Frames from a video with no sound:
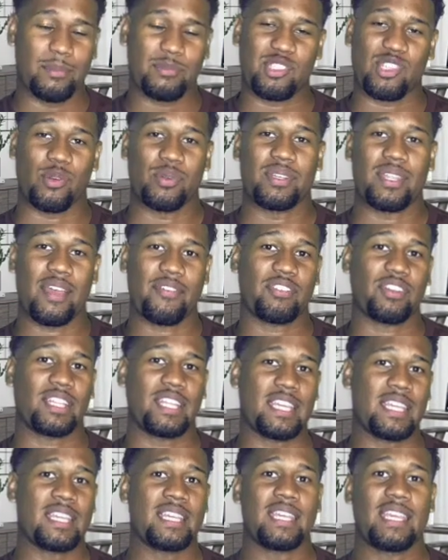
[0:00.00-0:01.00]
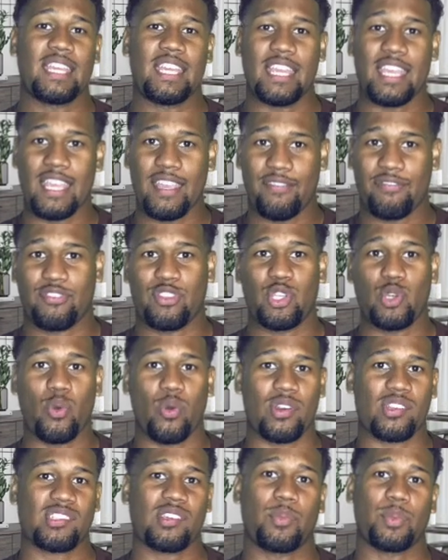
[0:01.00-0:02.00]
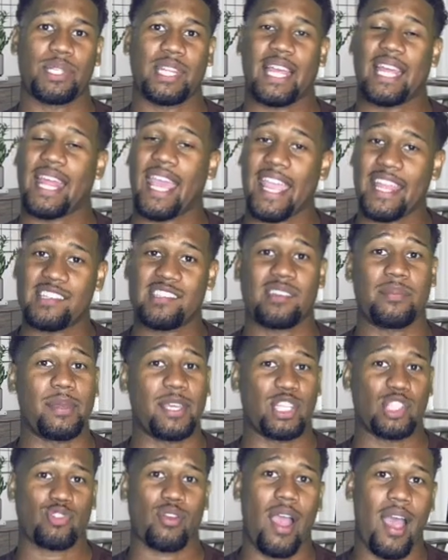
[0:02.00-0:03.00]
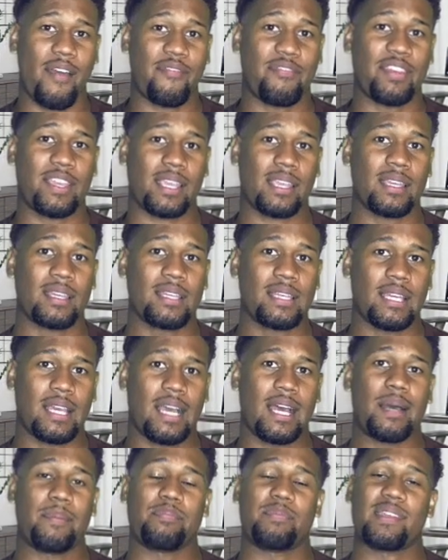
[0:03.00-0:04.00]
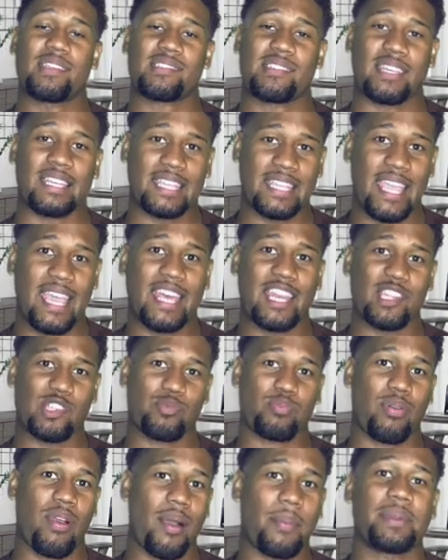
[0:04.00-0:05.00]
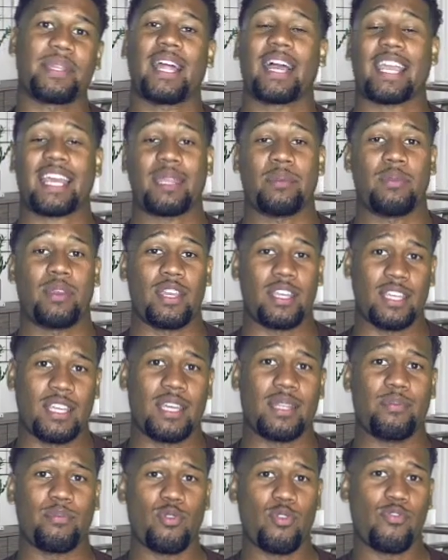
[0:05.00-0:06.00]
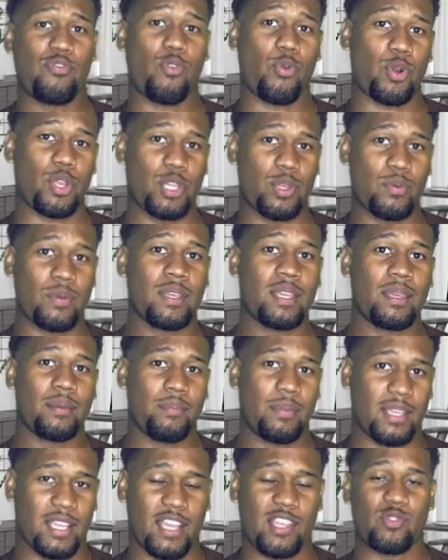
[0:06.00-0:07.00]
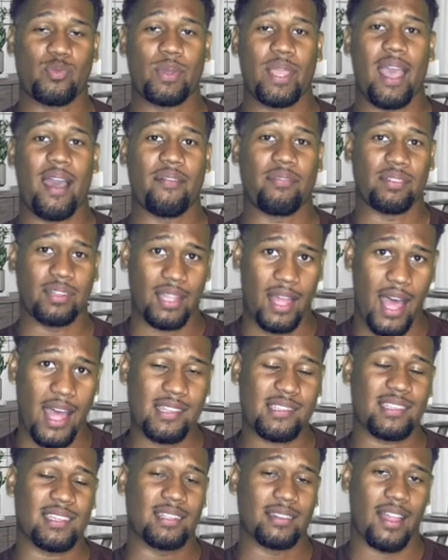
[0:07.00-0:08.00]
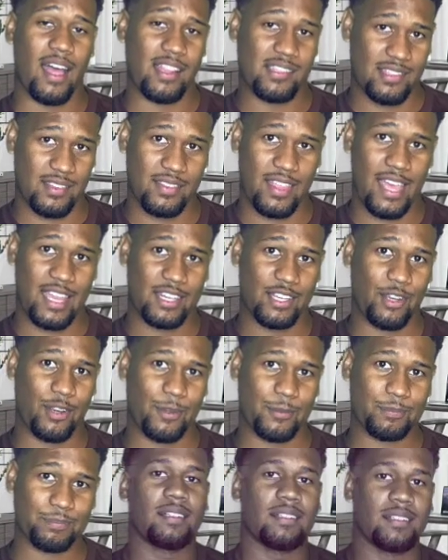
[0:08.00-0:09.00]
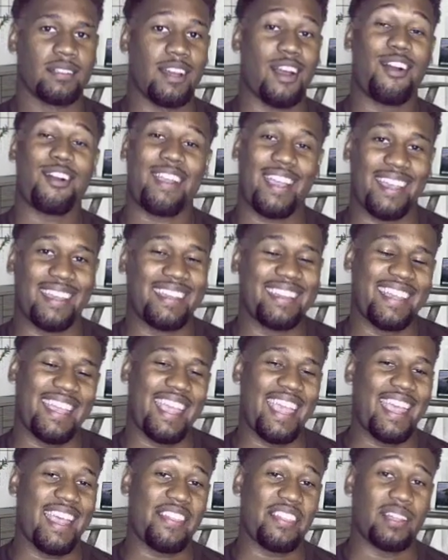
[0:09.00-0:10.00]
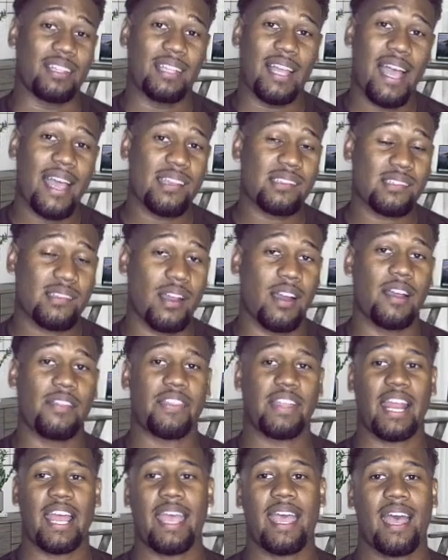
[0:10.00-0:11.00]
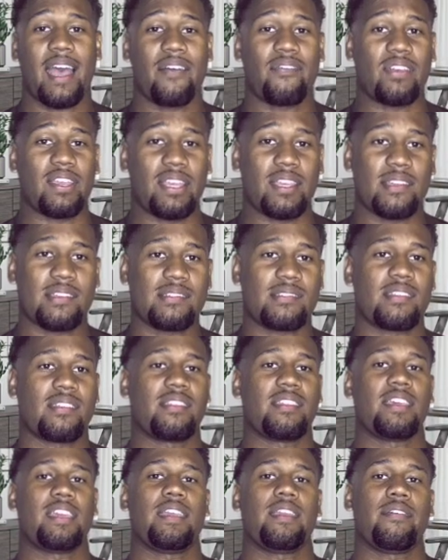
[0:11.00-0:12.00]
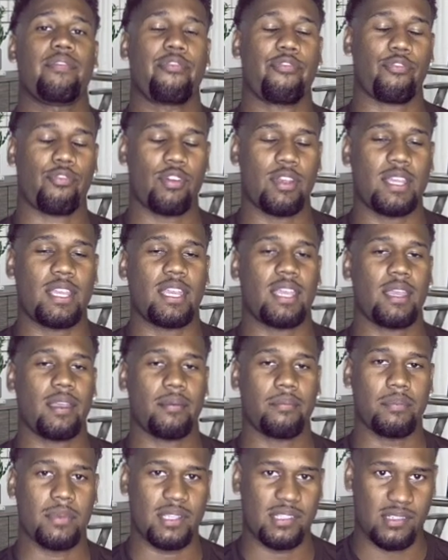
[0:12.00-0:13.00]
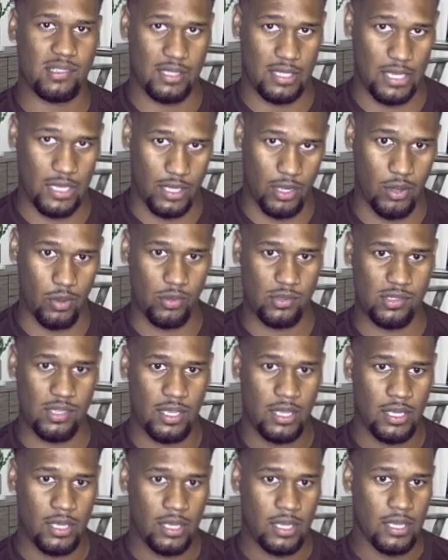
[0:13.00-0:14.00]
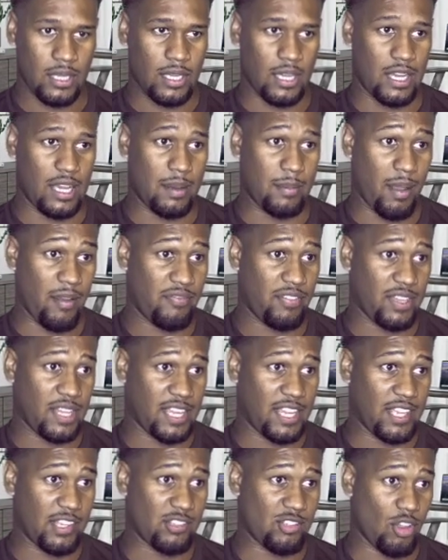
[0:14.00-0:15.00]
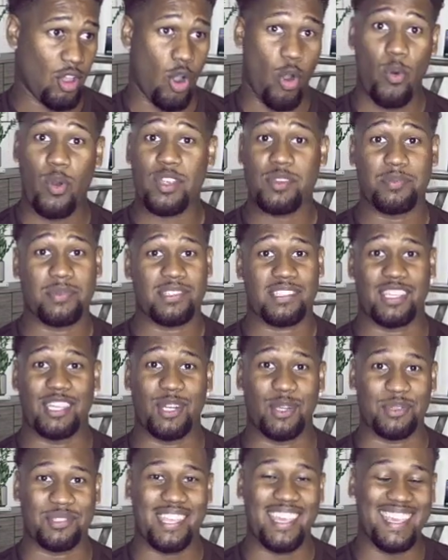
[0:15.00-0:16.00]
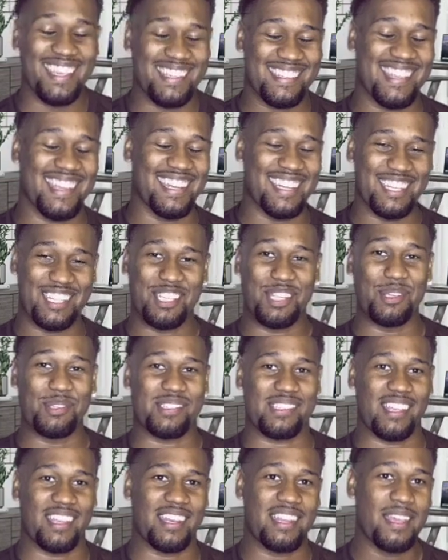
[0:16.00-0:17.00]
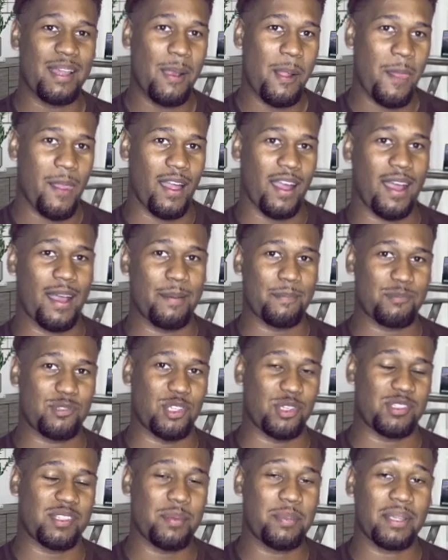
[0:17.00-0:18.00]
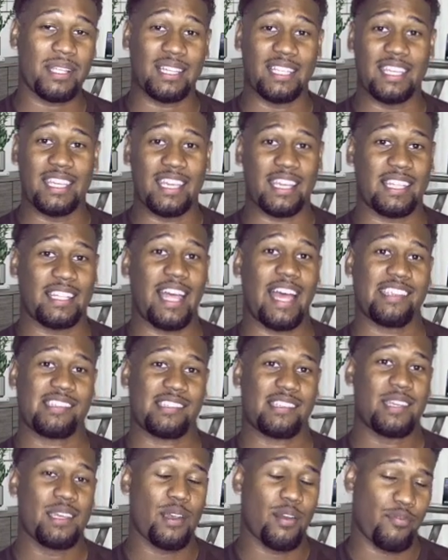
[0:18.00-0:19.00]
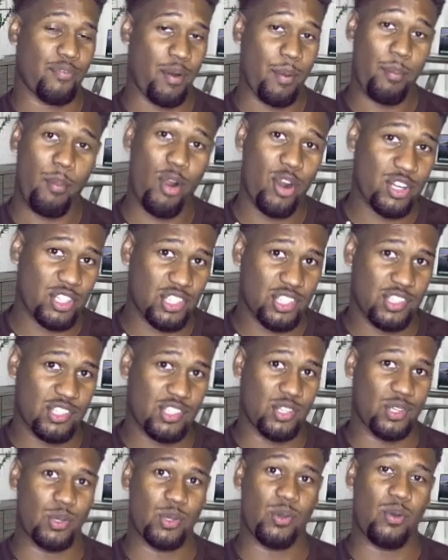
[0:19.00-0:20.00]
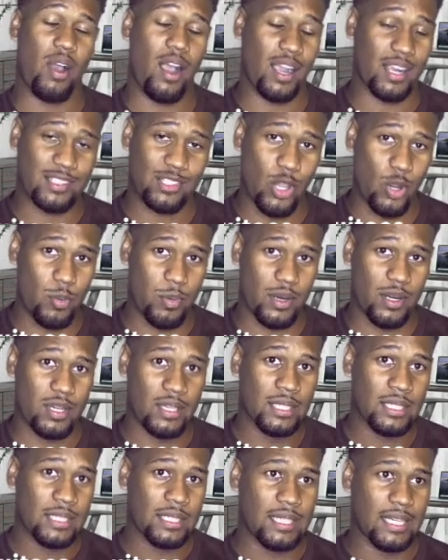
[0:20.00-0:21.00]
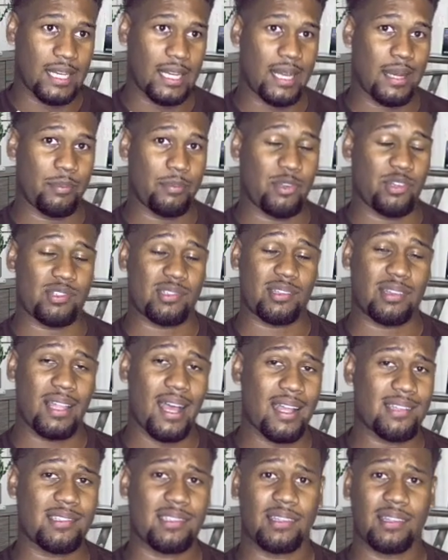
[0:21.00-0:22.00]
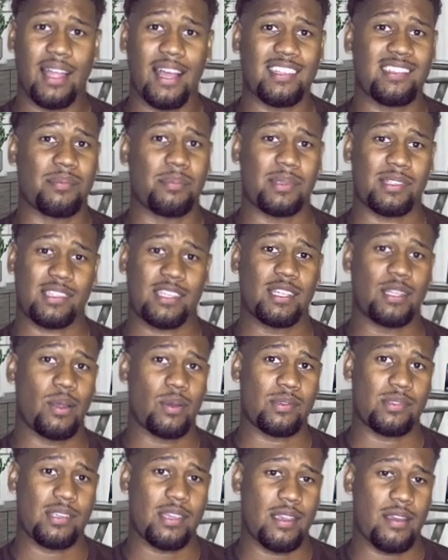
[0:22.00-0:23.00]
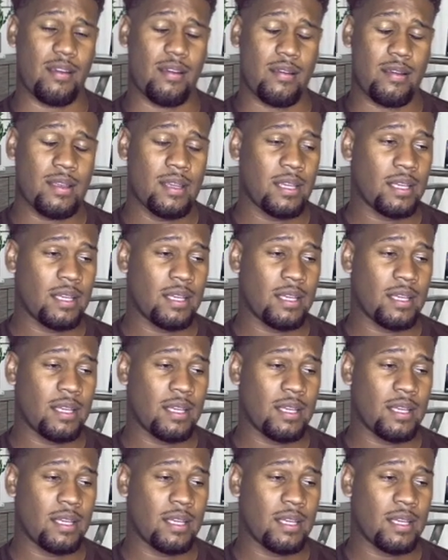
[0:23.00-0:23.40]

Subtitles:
So definitely, if you are someone that hates to be in traffic, this again is probably not going to be a good move for you because we have lots and lots of that here. Okay, and the last con that I have is the freaking mosquitoes. I feel like it's always mosquito season in Houston. So typically it can last from March to October. There's lots and lots of mosquitoes here.